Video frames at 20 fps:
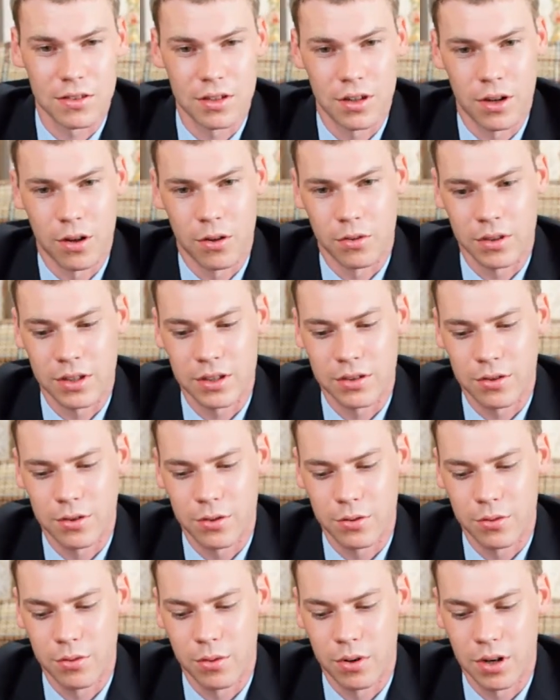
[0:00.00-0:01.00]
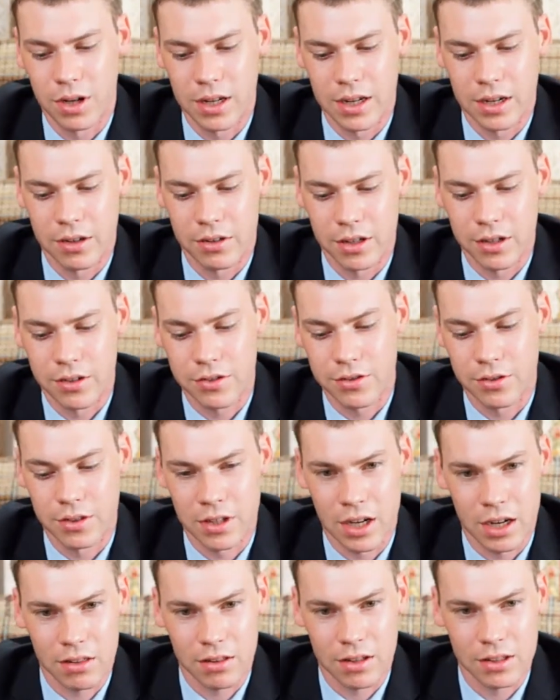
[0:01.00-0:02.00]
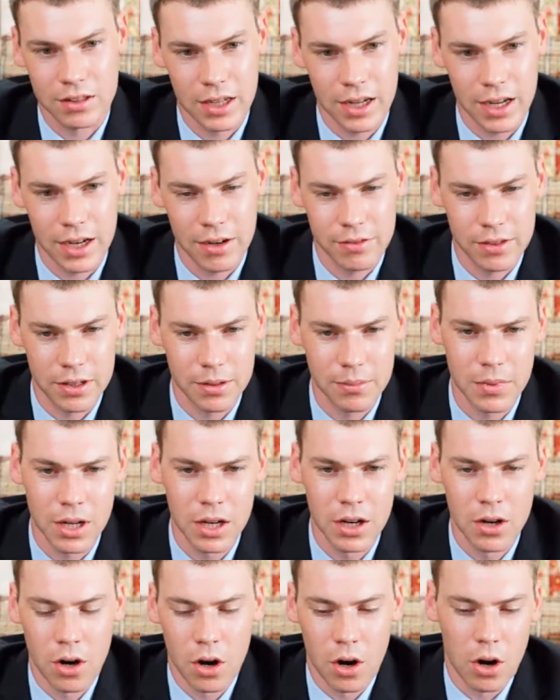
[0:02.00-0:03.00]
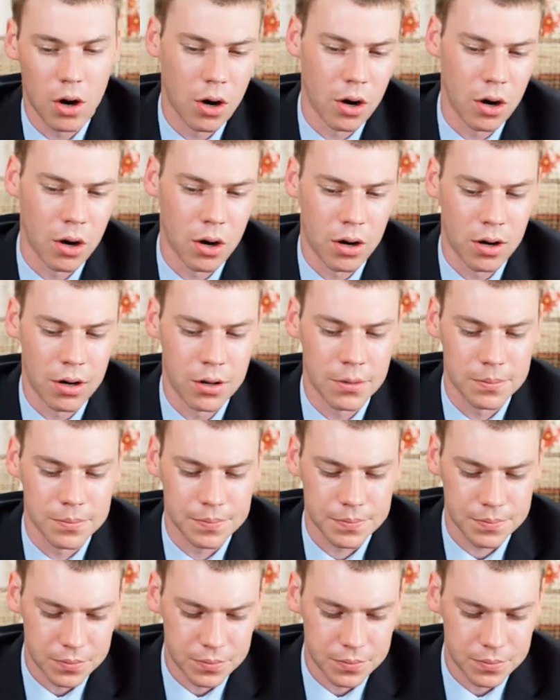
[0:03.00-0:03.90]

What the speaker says: The only two areas you're not allowed to have them are